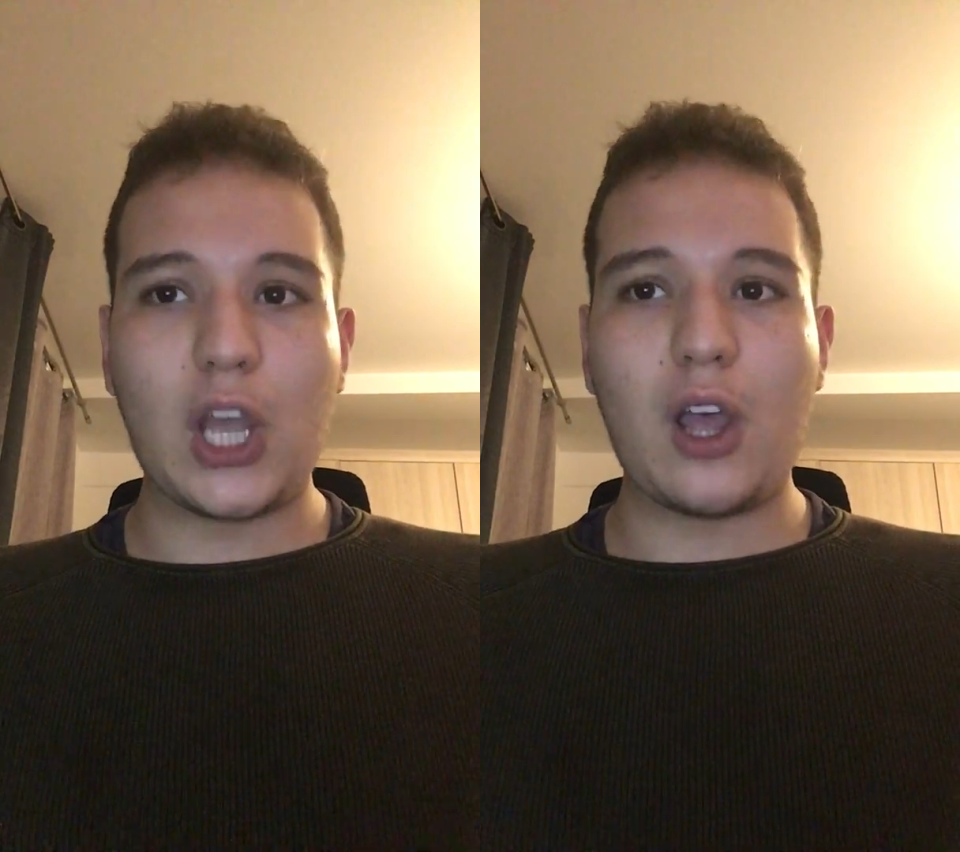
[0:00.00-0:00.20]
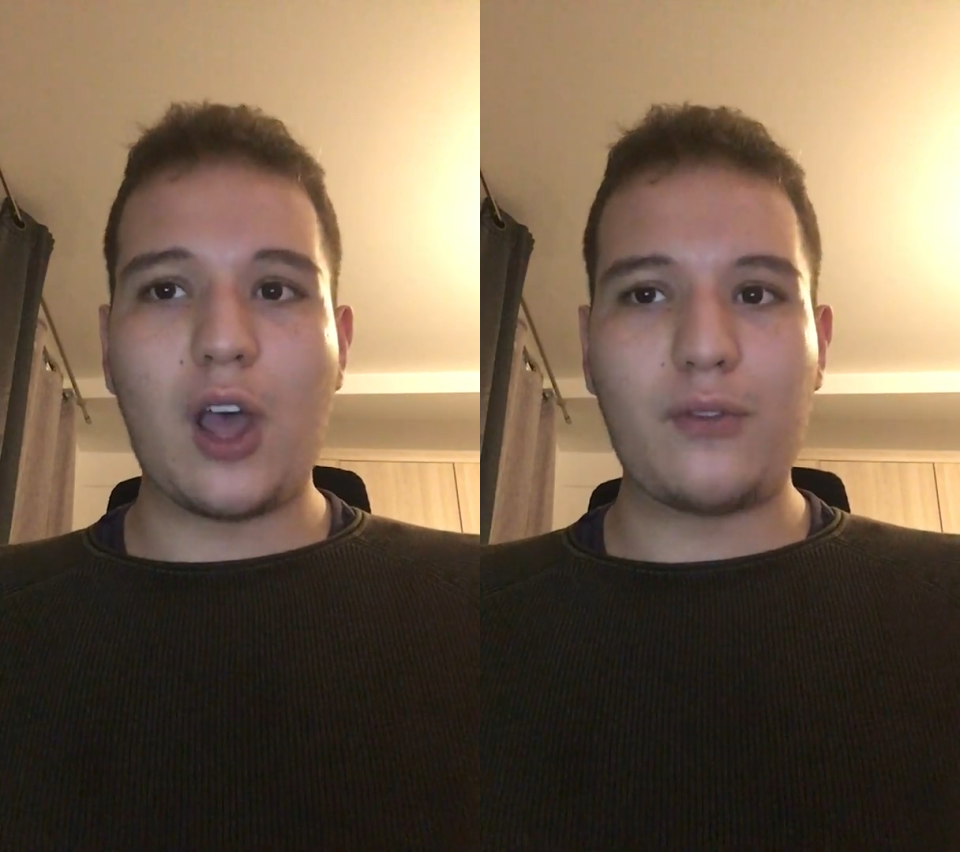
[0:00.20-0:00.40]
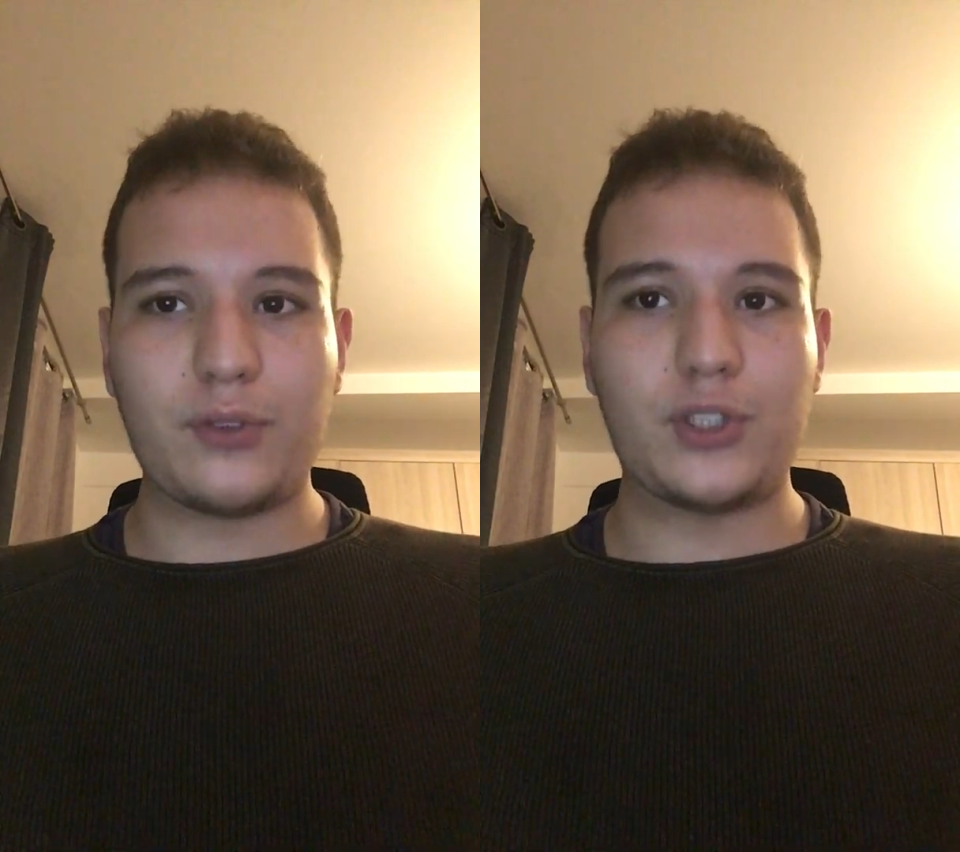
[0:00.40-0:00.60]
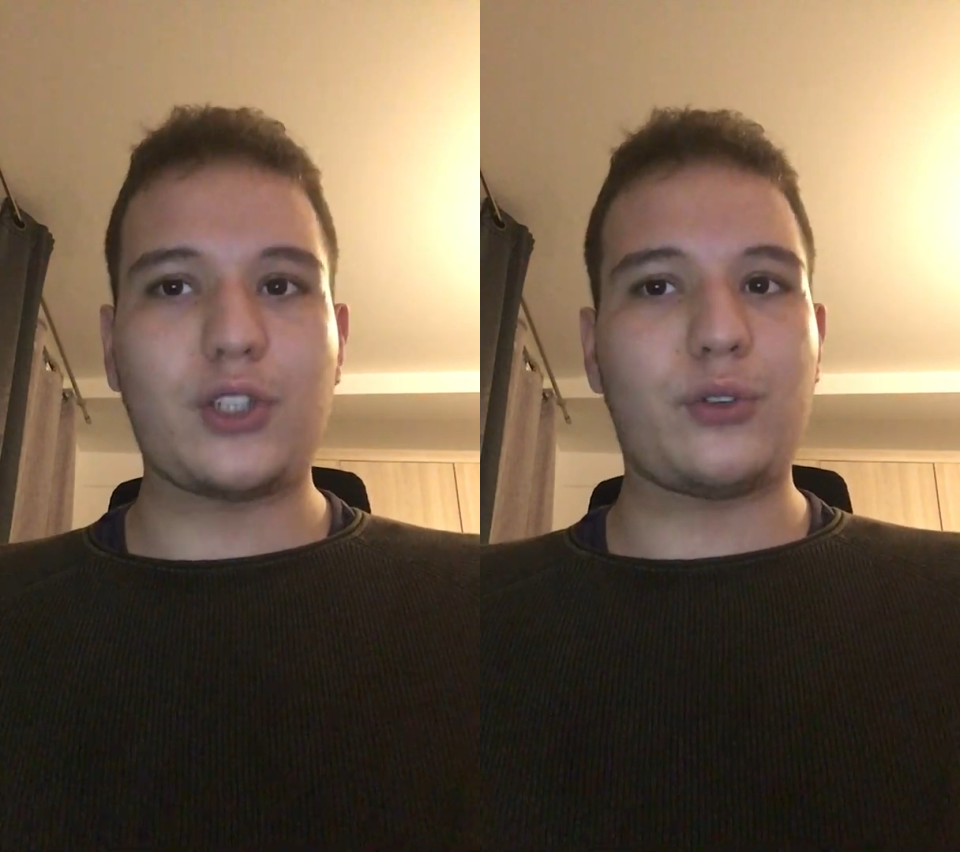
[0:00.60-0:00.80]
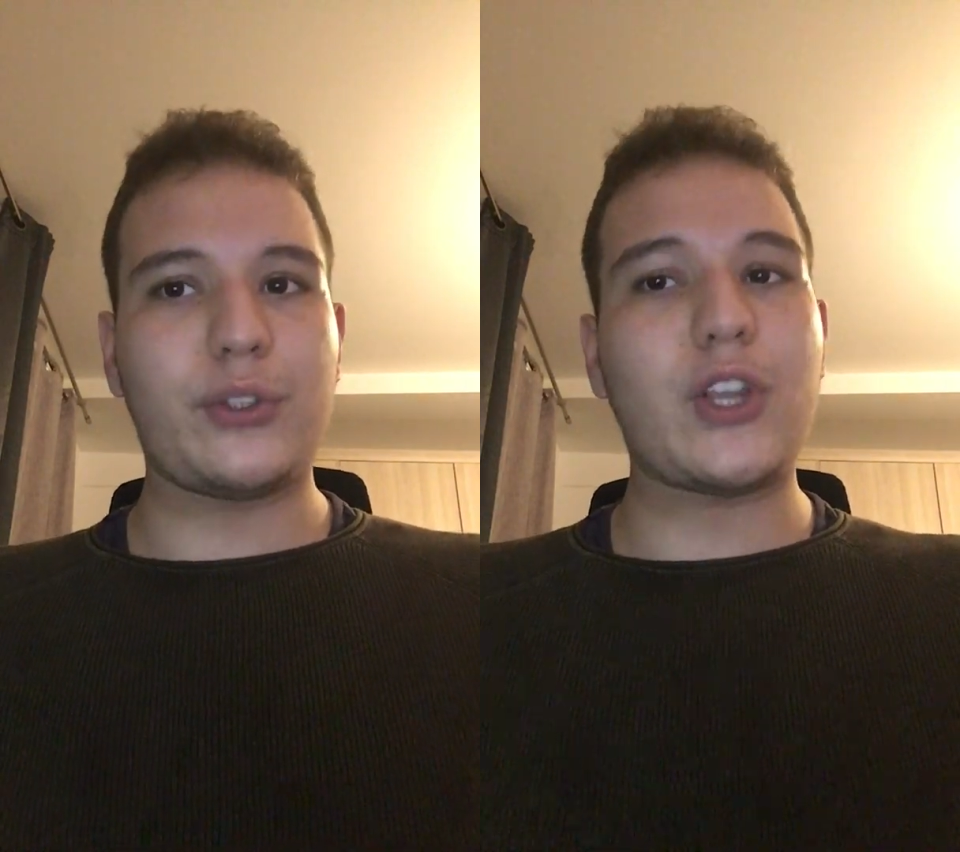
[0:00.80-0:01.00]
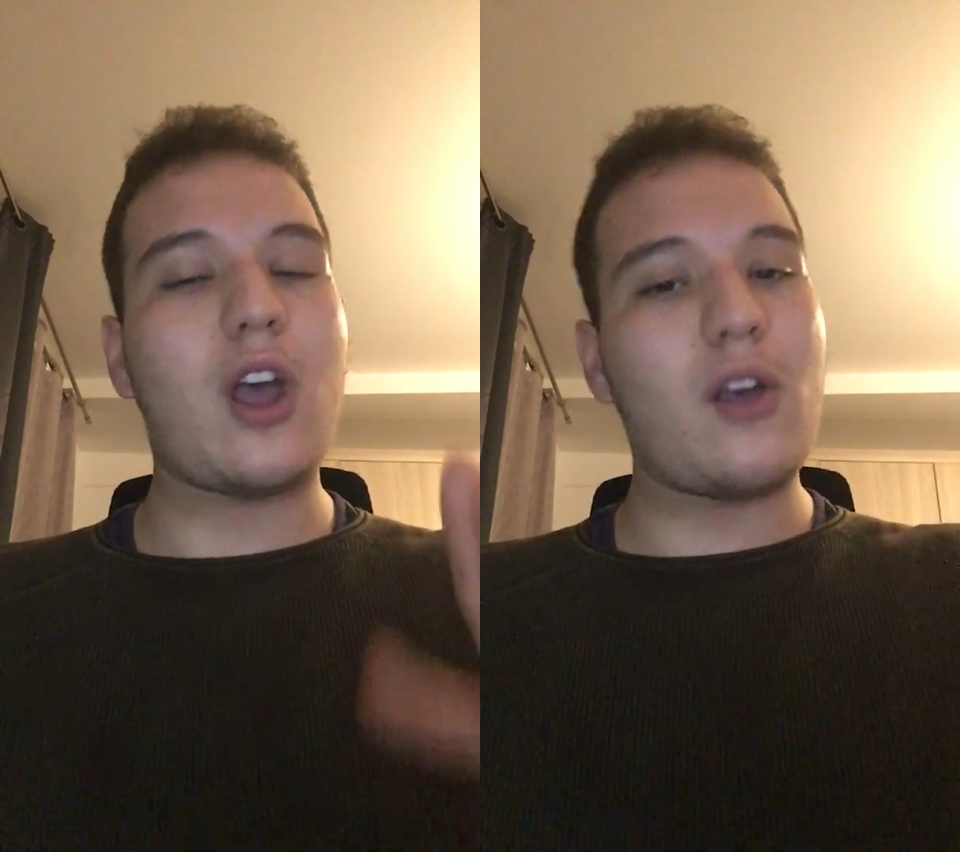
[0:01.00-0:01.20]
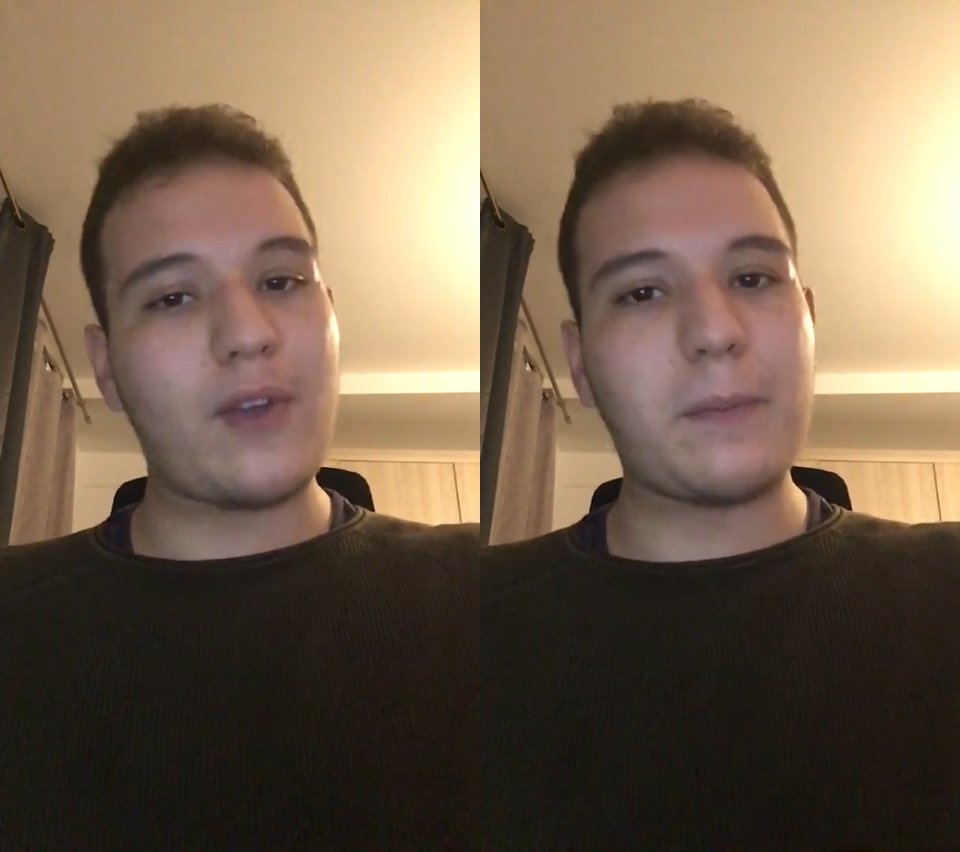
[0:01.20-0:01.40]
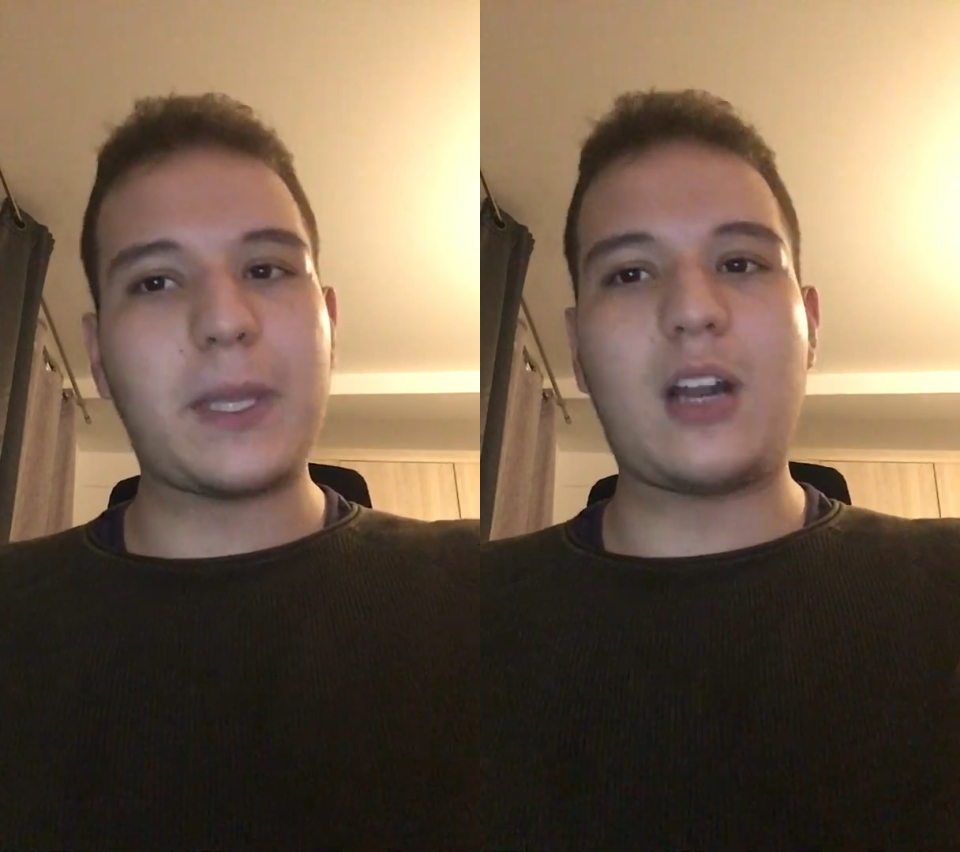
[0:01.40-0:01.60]
of the Court of
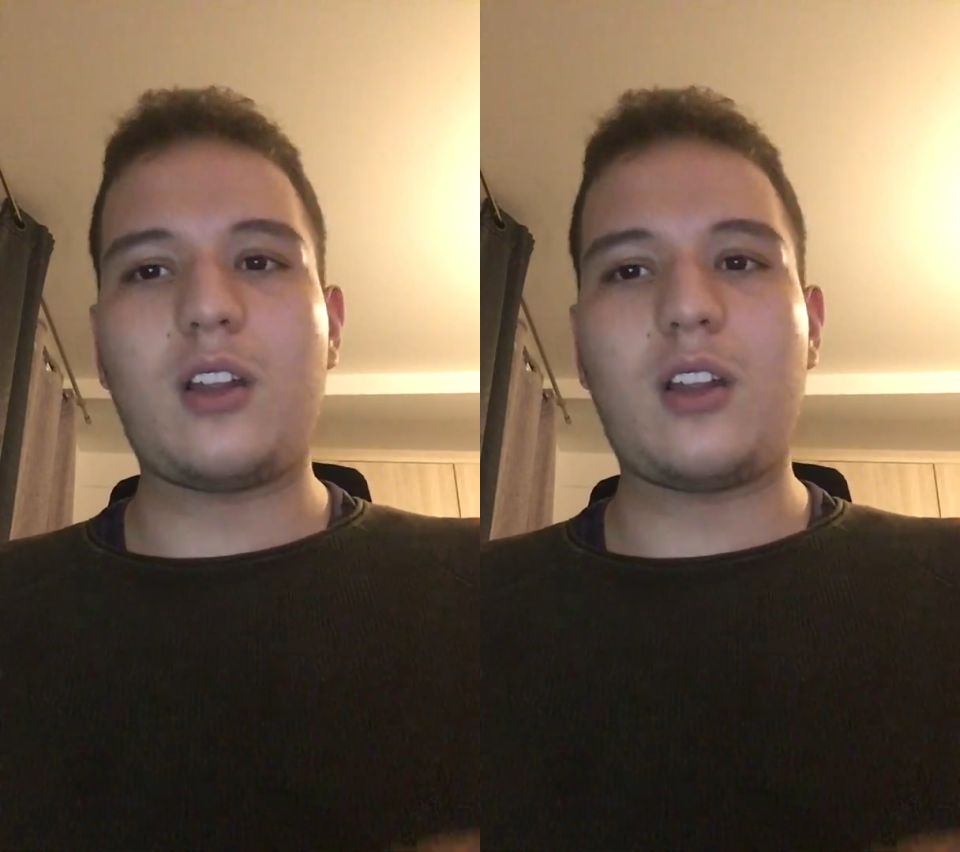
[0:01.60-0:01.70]
Appeal.